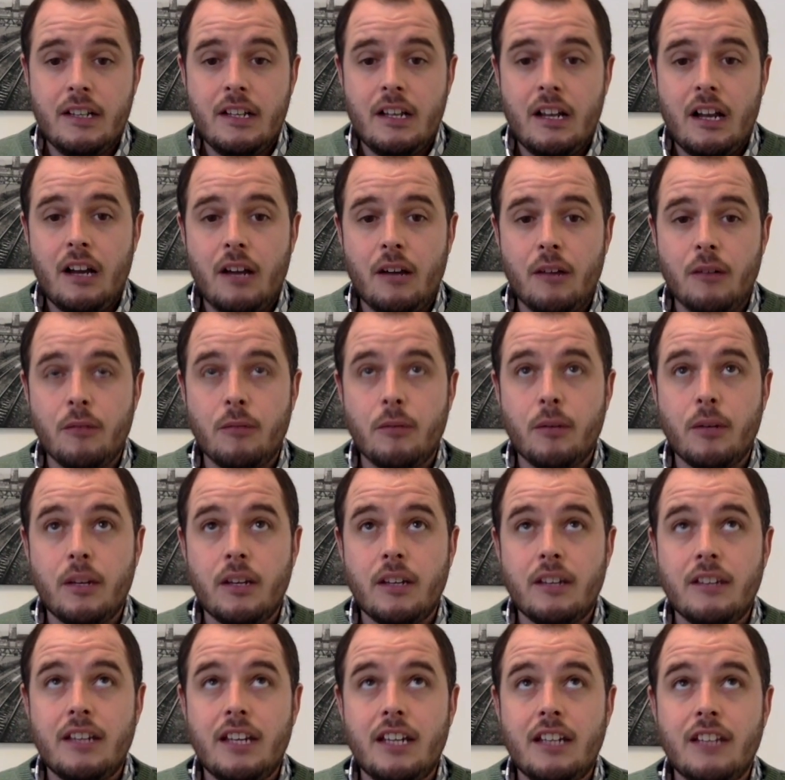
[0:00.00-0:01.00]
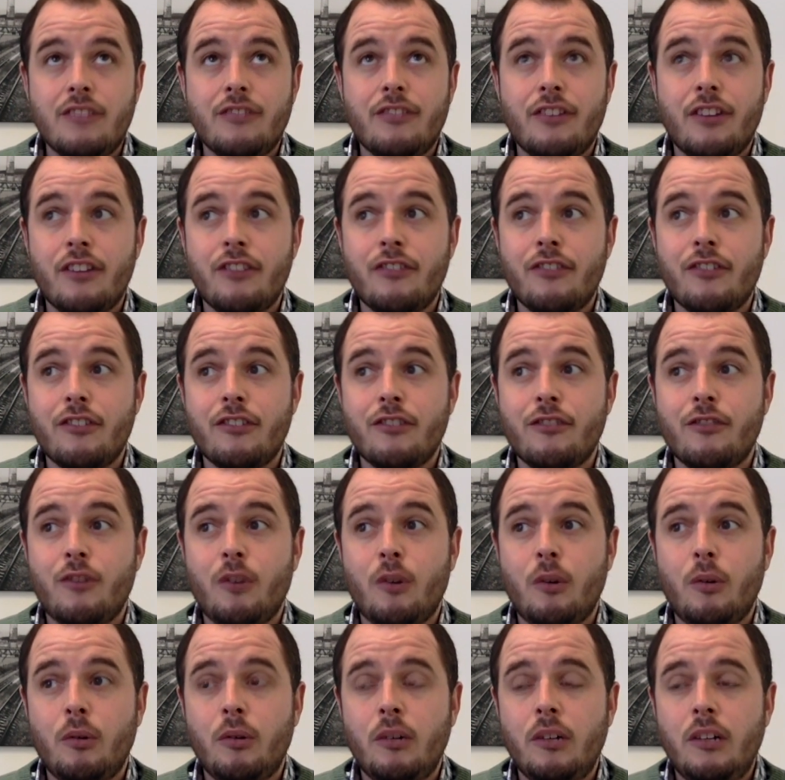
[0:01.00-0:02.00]
how do we identify, first of
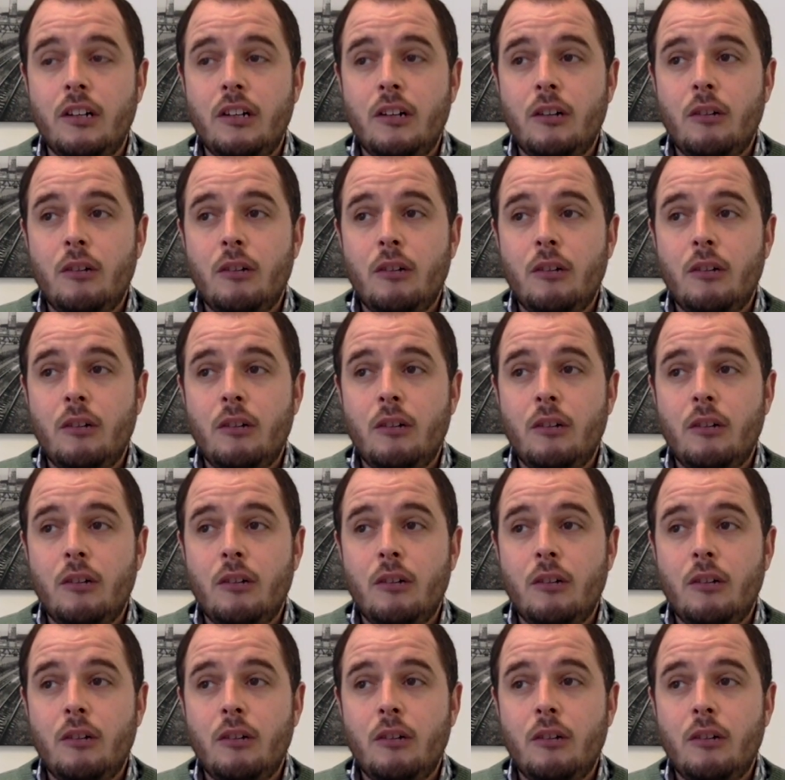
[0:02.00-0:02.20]
all,